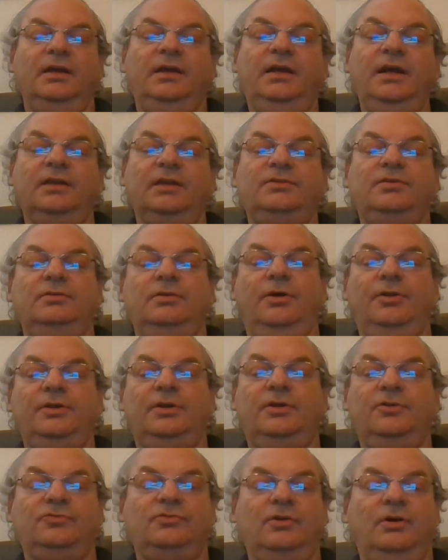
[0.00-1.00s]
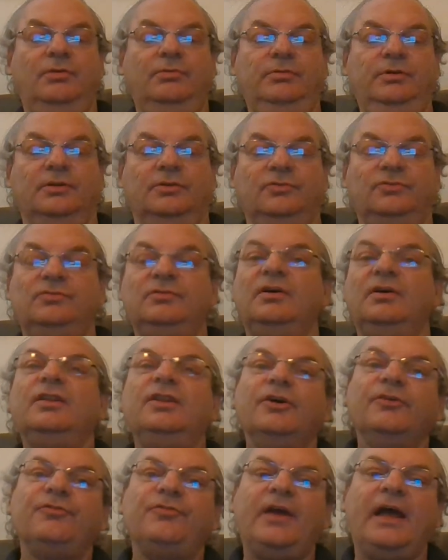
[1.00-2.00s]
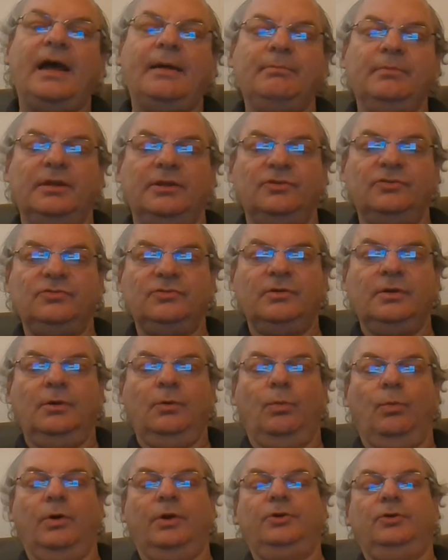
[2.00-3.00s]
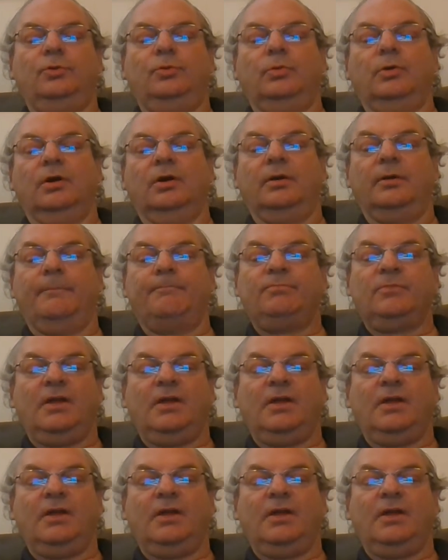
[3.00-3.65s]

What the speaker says: Get to know the custodians and their families where you work.